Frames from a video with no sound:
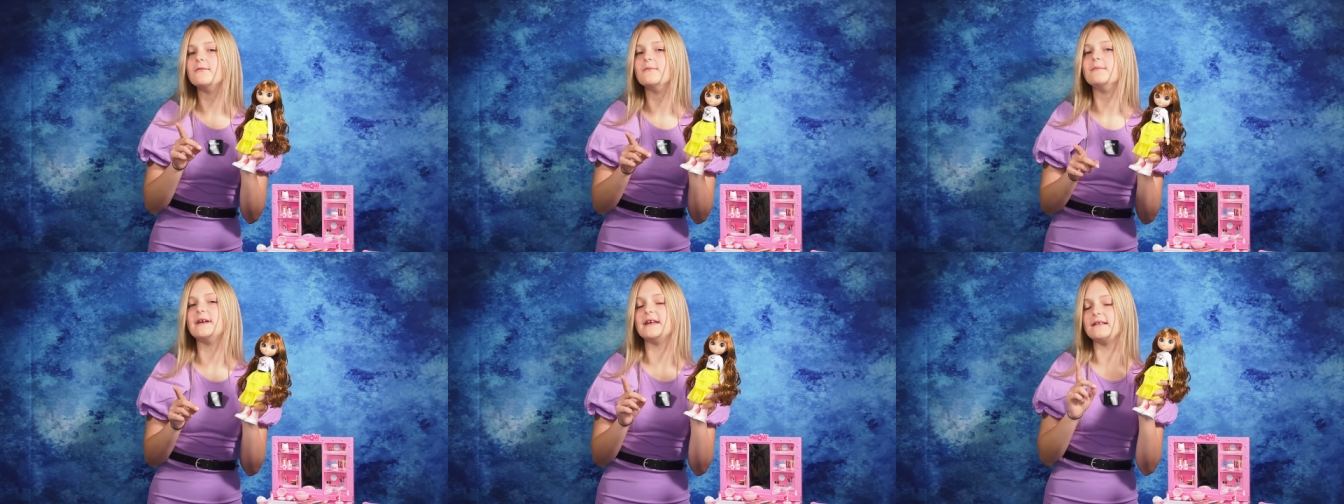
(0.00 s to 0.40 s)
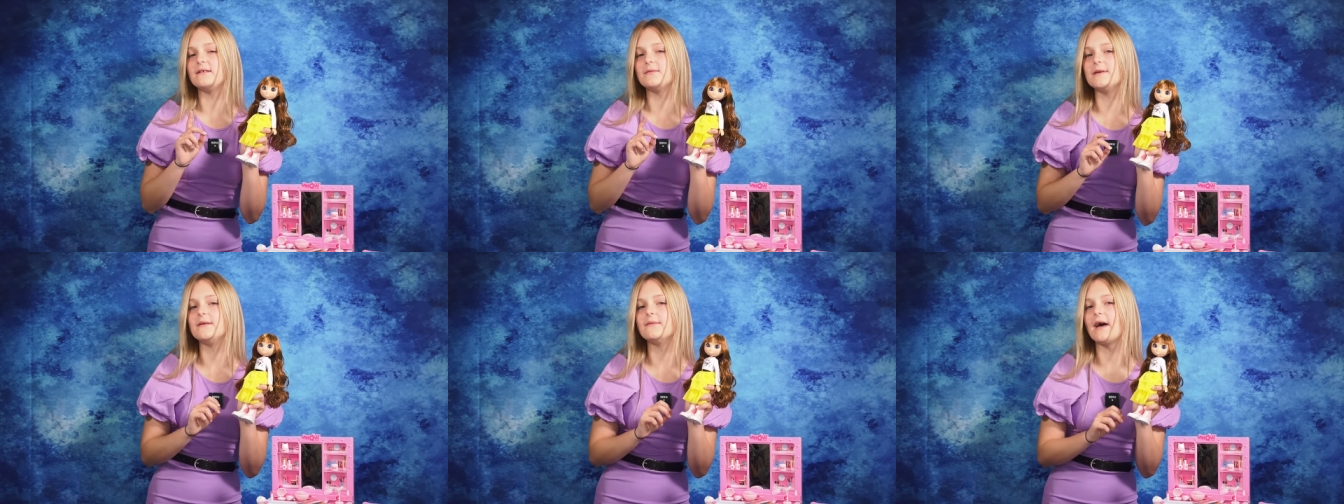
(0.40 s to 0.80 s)
me and
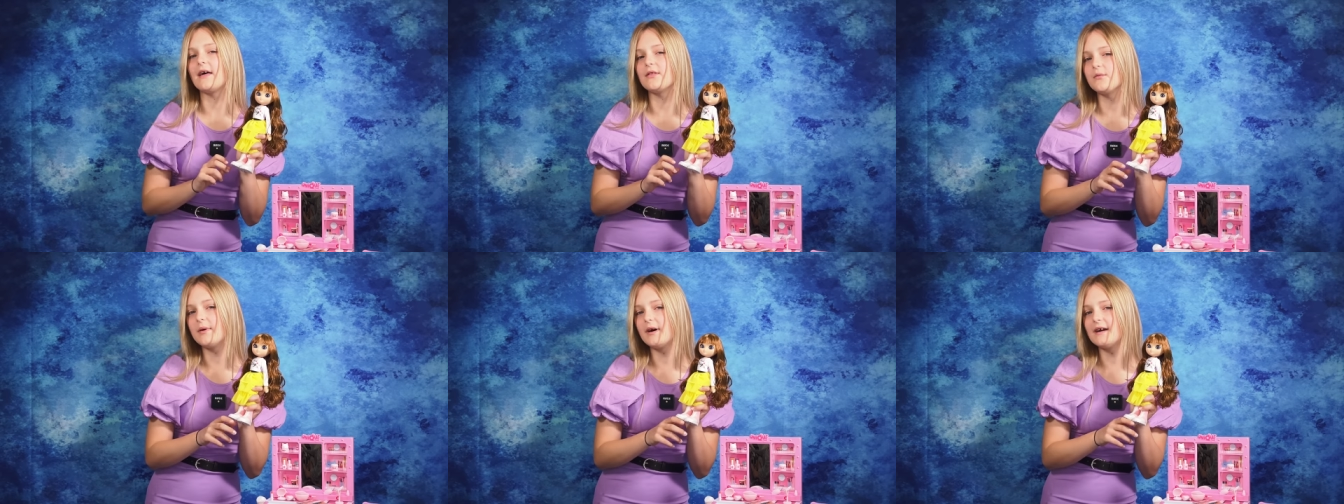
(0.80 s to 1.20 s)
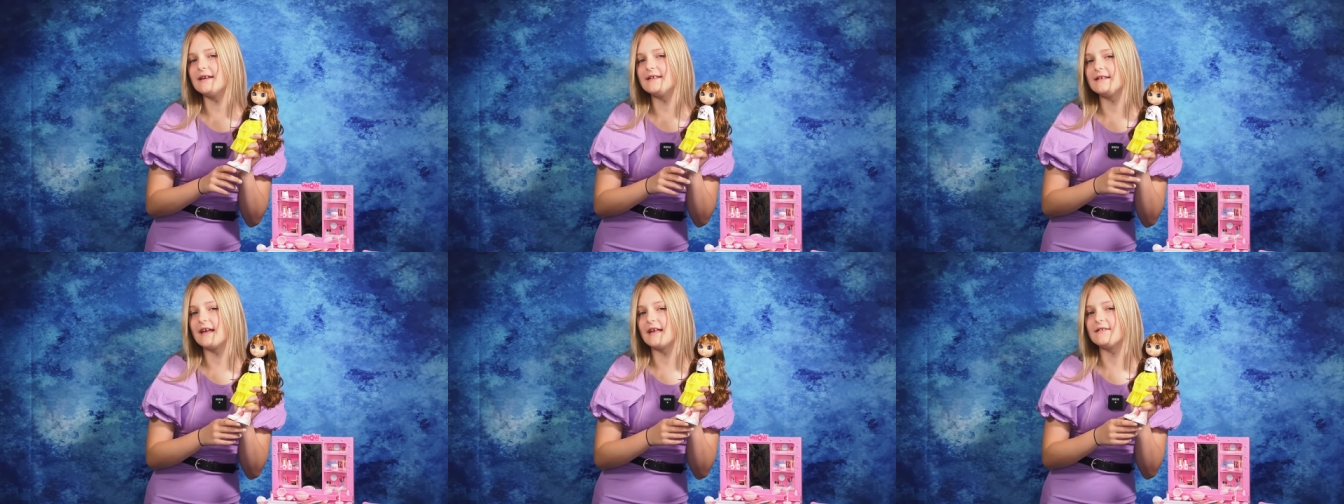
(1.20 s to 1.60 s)
Sophia has a
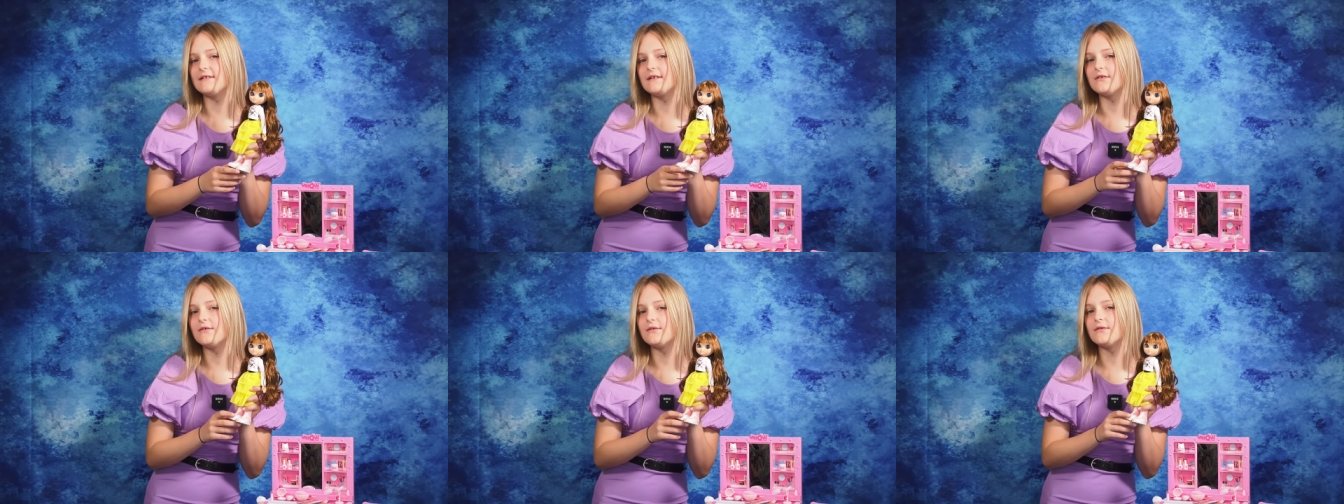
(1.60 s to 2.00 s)
party to get to,